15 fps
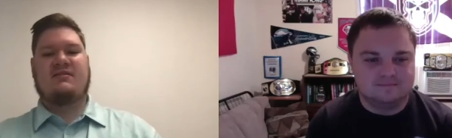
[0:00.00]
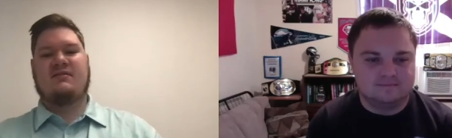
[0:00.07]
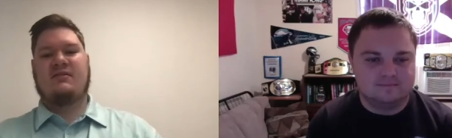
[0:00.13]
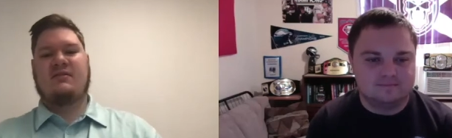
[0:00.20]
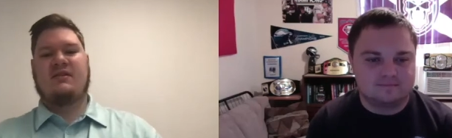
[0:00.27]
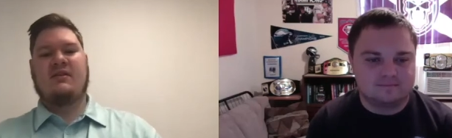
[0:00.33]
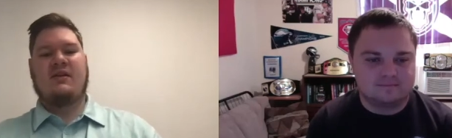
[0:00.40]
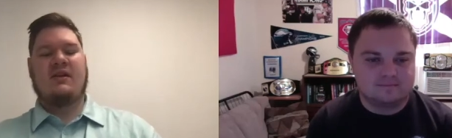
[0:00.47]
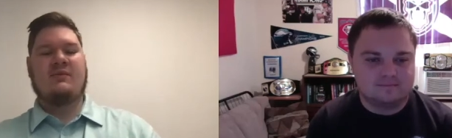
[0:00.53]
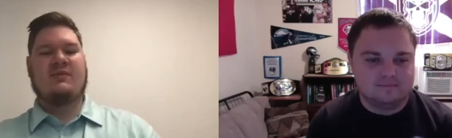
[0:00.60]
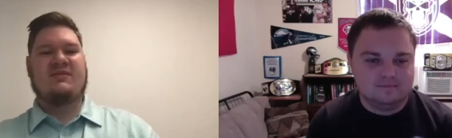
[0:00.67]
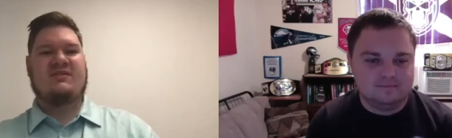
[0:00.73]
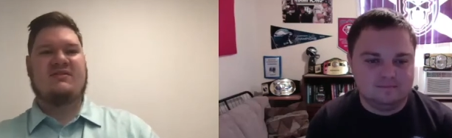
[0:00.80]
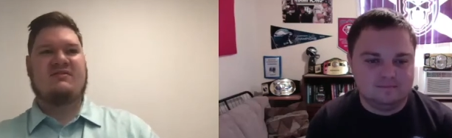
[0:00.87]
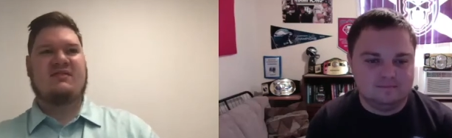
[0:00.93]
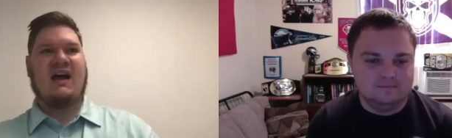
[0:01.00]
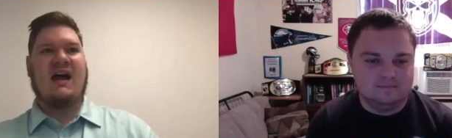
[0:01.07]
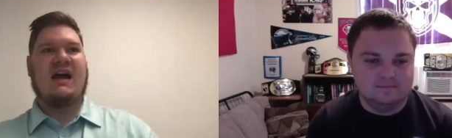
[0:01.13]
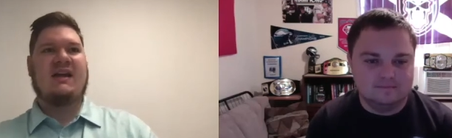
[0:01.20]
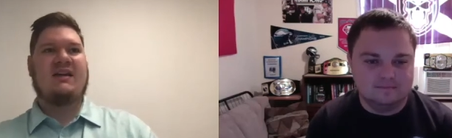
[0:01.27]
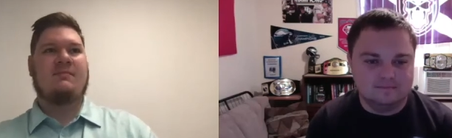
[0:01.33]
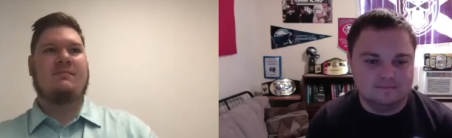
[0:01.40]
Speaker 1: it, it was
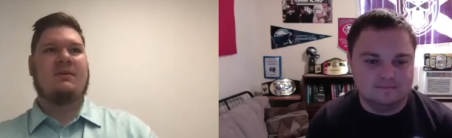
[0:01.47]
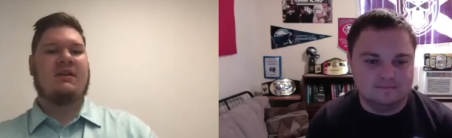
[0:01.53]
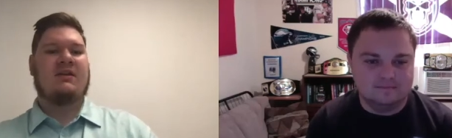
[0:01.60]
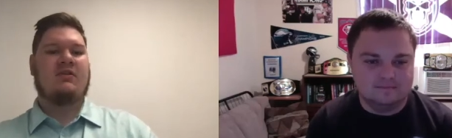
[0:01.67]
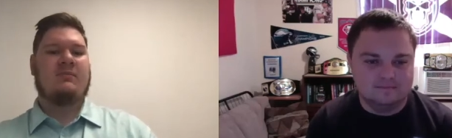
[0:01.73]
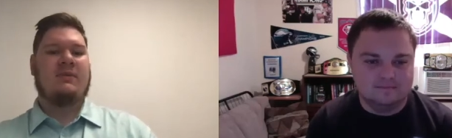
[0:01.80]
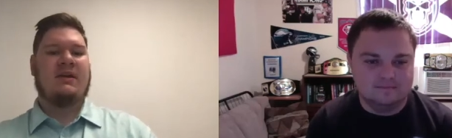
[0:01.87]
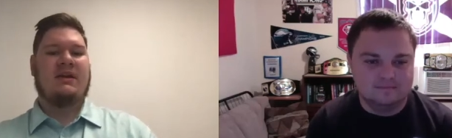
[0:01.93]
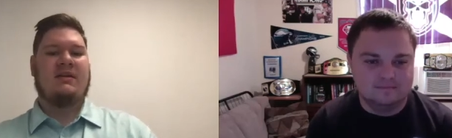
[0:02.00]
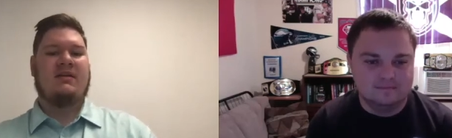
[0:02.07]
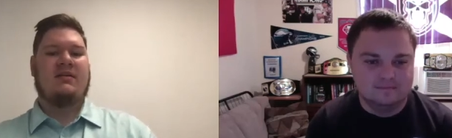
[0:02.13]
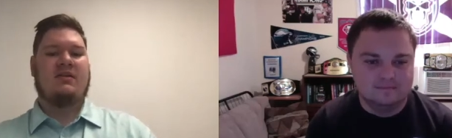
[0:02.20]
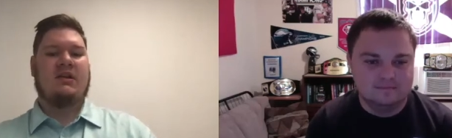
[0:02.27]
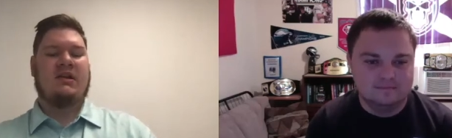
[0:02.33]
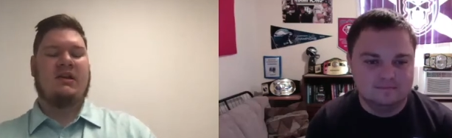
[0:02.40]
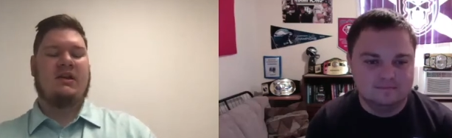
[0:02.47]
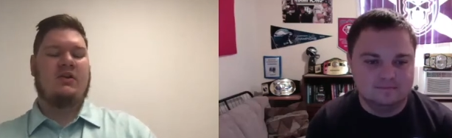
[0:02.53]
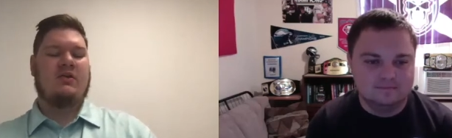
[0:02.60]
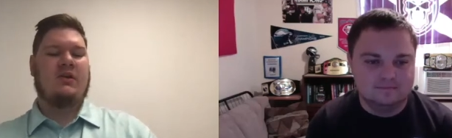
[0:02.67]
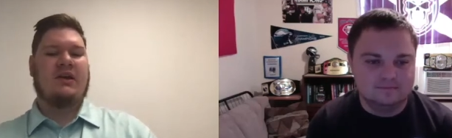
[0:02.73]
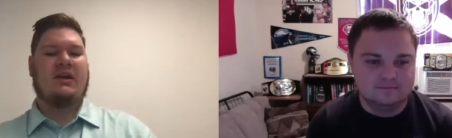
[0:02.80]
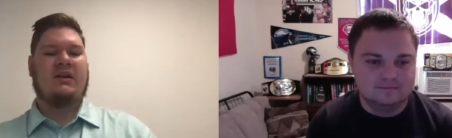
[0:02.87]
tied up a little bit eh,
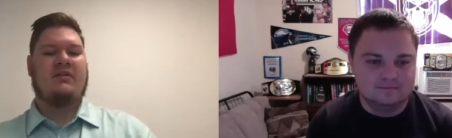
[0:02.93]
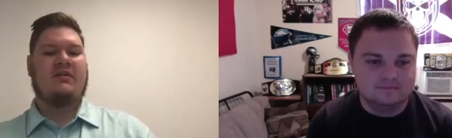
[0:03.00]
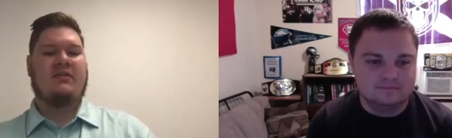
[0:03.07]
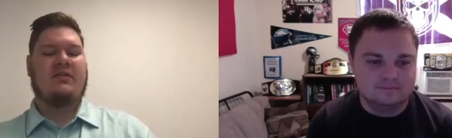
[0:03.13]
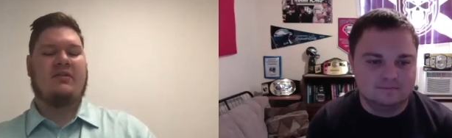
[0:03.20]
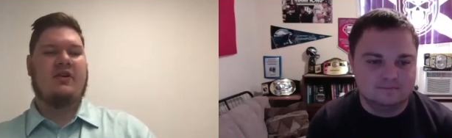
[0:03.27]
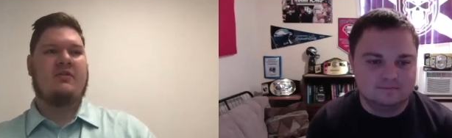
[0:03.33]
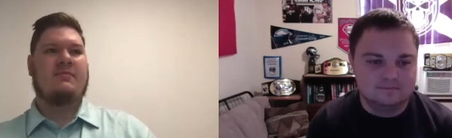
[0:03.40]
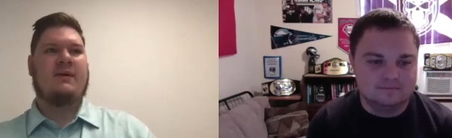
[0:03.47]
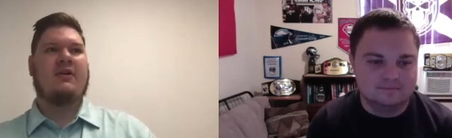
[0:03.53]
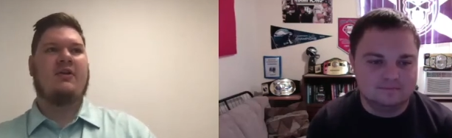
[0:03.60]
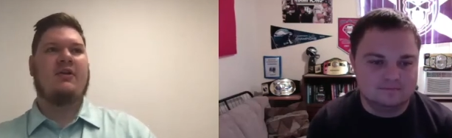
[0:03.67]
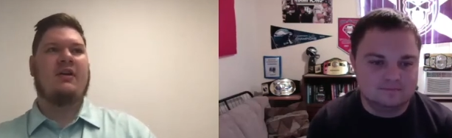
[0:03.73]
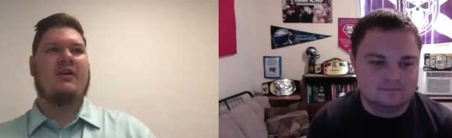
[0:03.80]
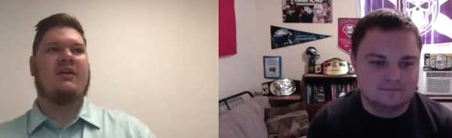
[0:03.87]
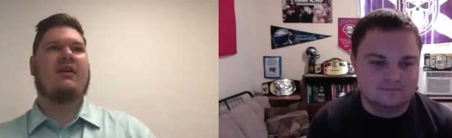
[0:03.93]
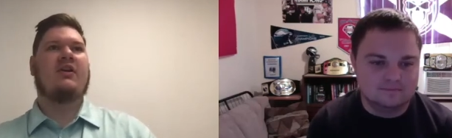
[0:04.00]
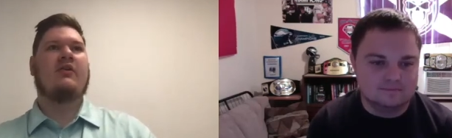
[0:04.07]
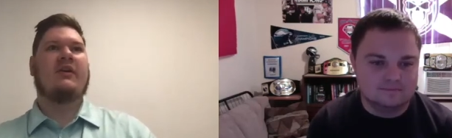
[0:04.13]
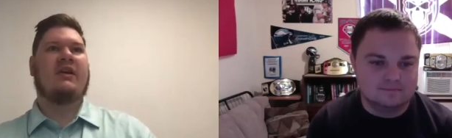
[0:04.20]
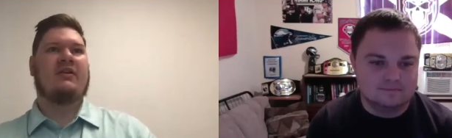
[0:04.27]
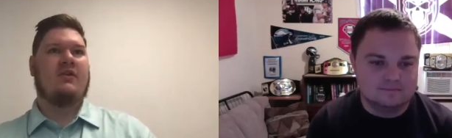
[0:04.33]
going into the third period and
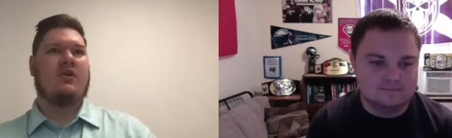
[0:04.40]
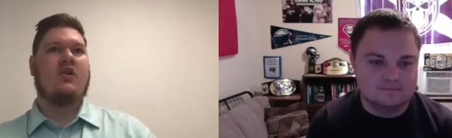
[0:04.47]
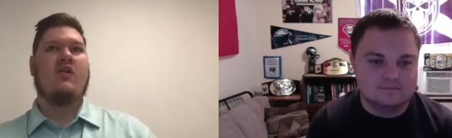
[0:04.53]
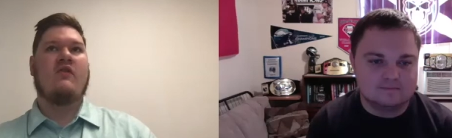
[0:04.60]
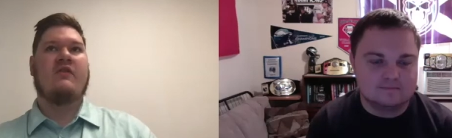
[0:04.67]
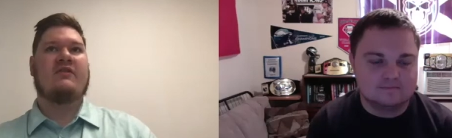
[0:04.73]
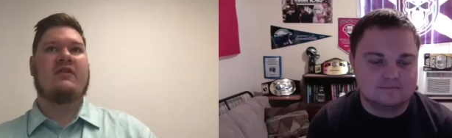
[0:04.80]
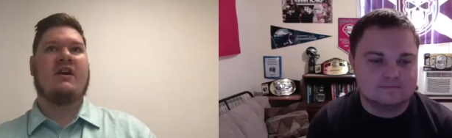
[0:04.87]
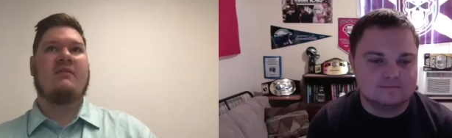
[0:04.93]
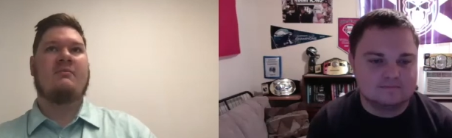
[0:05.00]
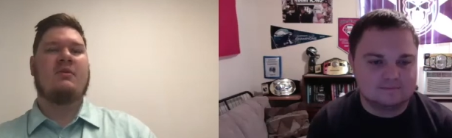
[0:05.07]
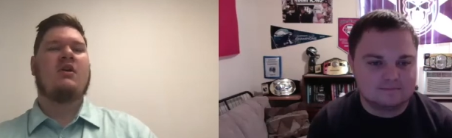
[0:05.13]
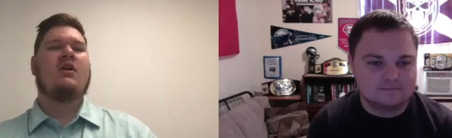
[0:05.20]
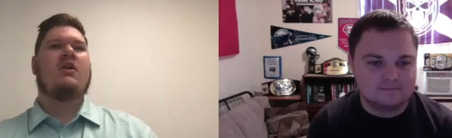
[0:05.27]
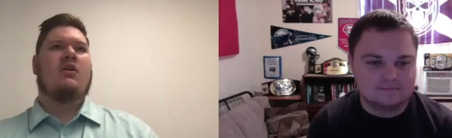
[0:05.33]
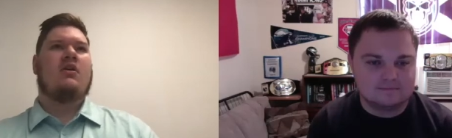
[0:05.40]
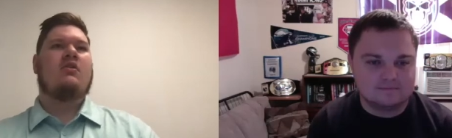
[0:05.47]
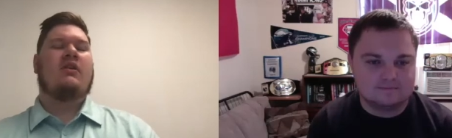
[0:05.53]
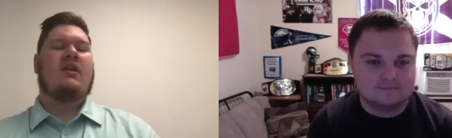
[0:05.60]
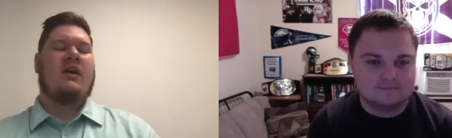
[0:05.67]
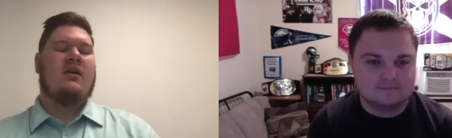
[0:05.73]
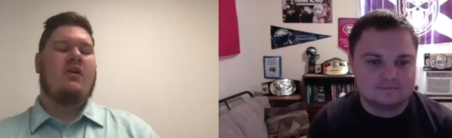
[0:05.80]
going into overtime.
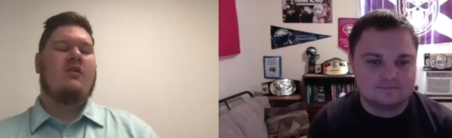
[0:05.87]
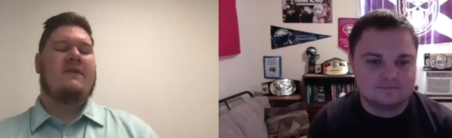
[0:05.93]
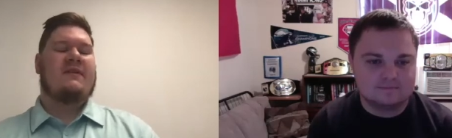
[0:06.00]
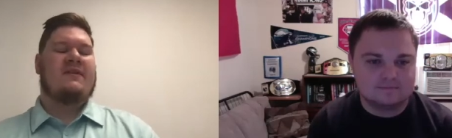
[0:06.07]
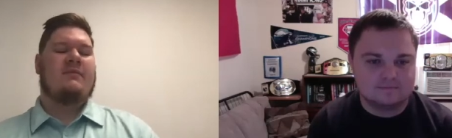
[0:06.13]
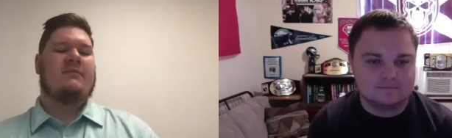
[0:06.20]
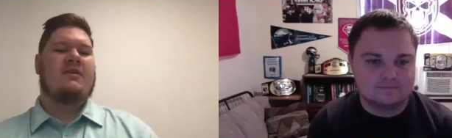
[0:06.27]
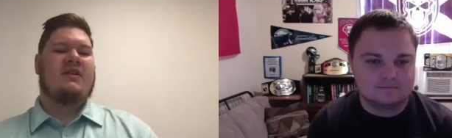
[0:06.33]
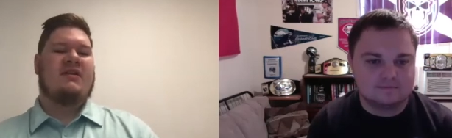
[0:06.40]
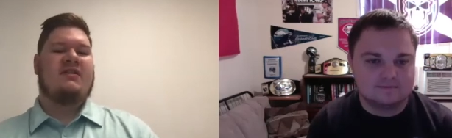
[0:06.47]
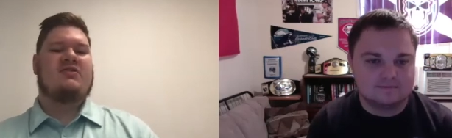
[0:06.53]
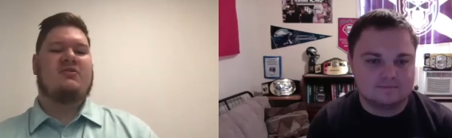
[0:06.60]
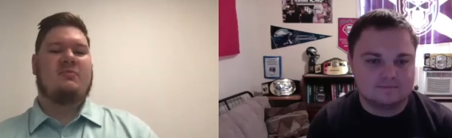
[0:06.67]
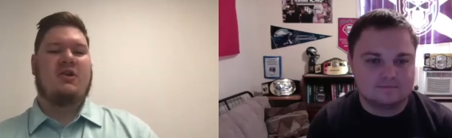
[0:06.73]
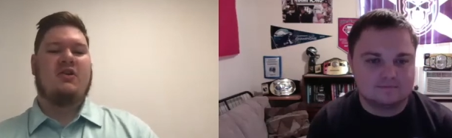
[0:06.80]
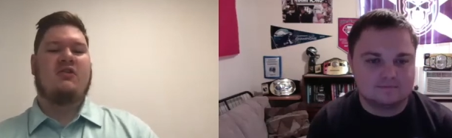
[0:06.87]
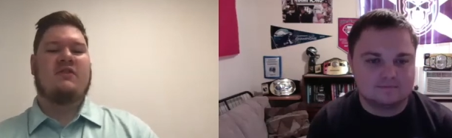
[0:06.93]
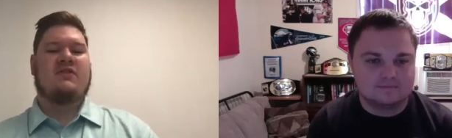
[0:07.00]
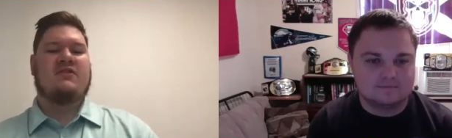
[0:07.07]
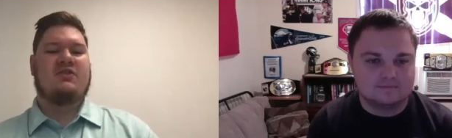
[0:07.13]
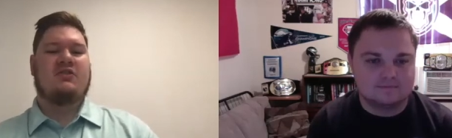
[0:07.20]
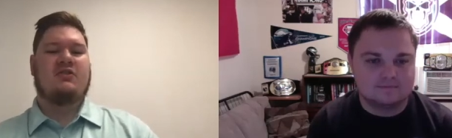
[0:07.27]
Okay, overtime. Th- this will be over
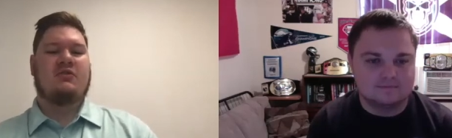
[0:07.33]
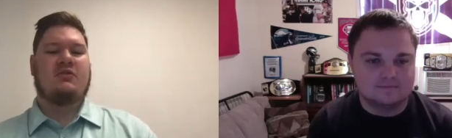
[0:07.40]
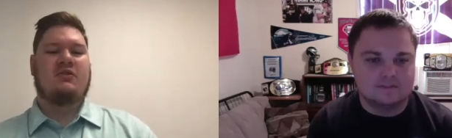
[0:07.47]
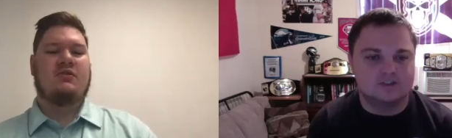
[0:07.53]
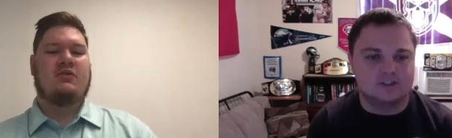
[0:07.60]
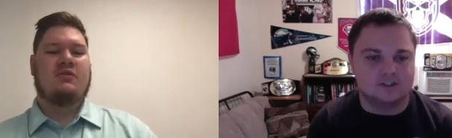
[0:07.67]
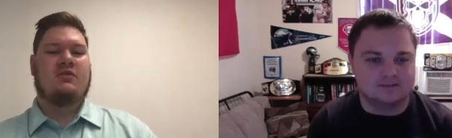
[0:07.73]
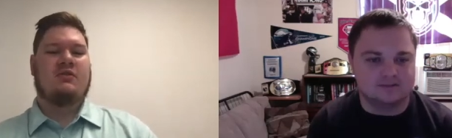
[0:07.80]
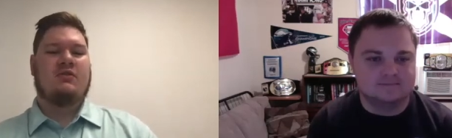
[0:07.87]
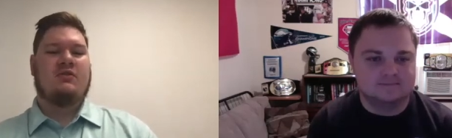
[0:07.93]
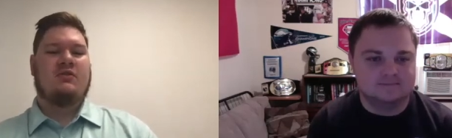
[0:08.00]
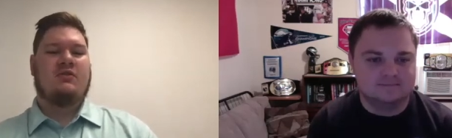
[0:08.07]
soon. Sure.